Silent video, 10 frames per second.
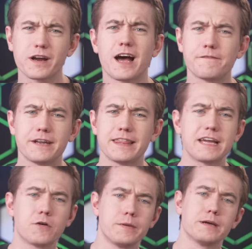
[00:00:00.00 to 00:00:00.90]
We're confident
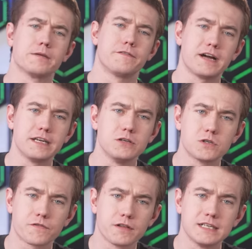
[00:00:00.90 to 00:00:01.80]
that you'll be able to find a
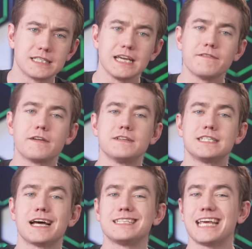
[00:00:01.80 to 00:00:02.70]
use for this, even if
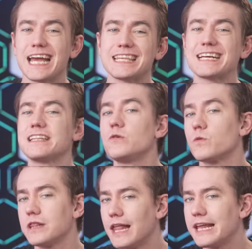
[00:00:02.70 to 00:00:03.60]
it's not technically
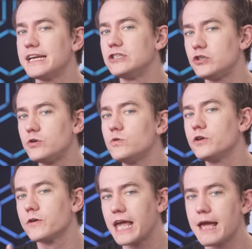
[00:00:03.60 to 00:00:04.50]
related to
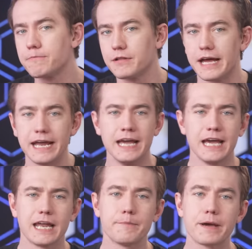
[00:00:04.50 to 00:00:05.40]
your gameplay.
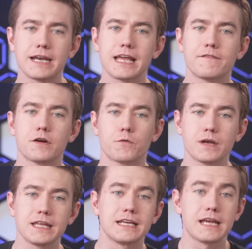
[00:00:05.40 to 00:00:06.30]
And I'm betting if you're
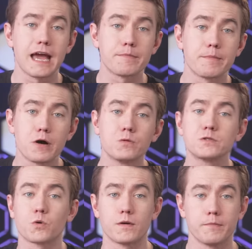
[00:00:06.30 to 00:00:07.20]
really into
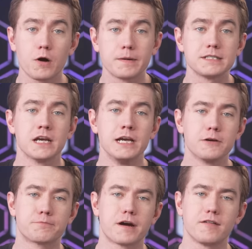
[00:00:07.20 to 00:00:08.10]
MMOs or MOBAs,
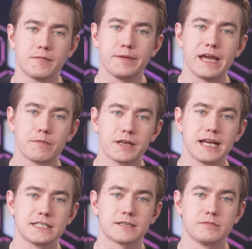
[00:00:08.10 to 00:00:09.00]
you'll probably be able to
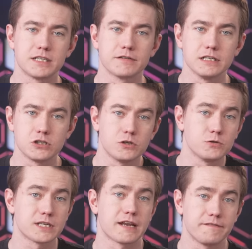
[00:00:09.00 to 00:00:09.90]
get some serious
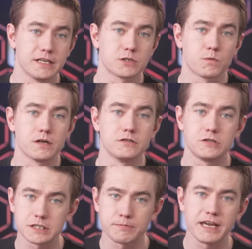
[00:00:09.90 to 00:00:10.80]
use out of this one.
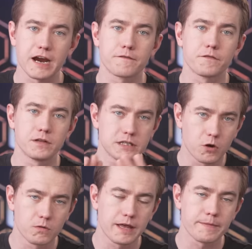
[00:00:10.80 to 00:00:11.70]
Just be careful and
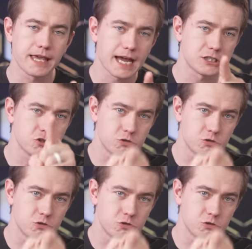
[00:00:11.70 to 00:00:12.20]
don't let me catch you